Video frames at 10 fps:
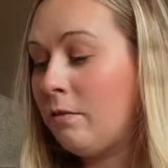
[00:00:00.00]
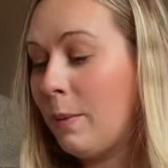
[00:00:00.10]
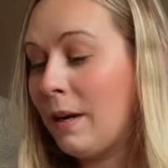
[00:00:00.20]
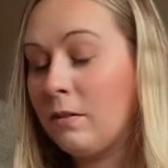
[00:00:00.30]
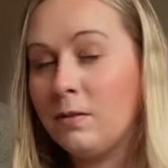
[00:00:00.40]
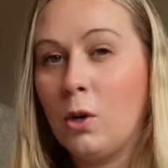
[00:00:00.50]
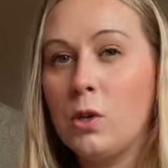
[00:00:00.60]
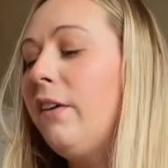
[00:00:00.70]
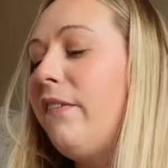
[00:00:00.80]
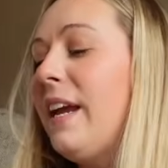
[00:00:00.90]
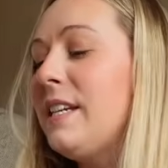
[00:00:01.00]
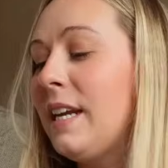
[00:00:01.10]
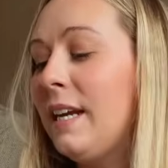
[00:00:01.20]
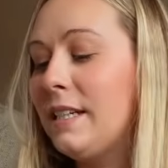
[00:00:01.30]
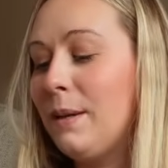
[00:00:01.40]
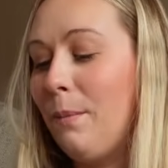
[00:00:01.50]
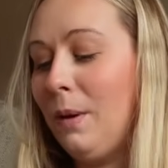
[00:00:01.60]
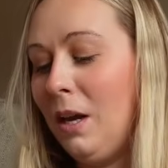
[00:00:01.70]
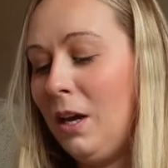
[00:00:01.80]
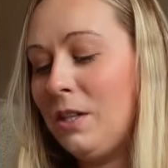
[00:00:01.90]
Rebecca Roth. A Fate Inked in
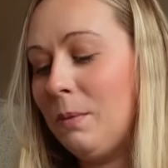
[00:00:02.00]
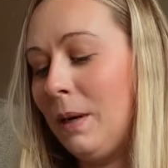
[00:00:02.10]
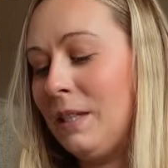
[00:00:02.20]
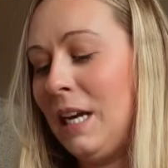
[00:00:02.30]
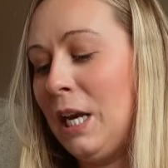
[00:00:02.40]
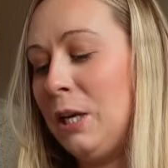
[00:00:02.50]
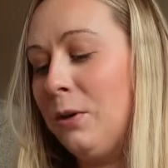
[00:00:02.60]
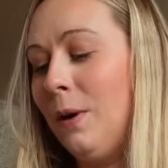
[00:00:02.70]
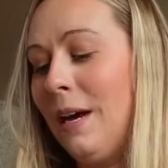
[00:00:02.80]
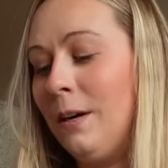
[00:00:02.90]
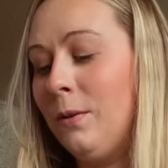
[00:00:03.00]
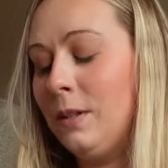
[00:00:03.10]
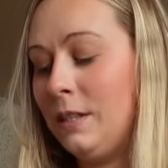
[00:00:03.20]
Blood by Daniel L.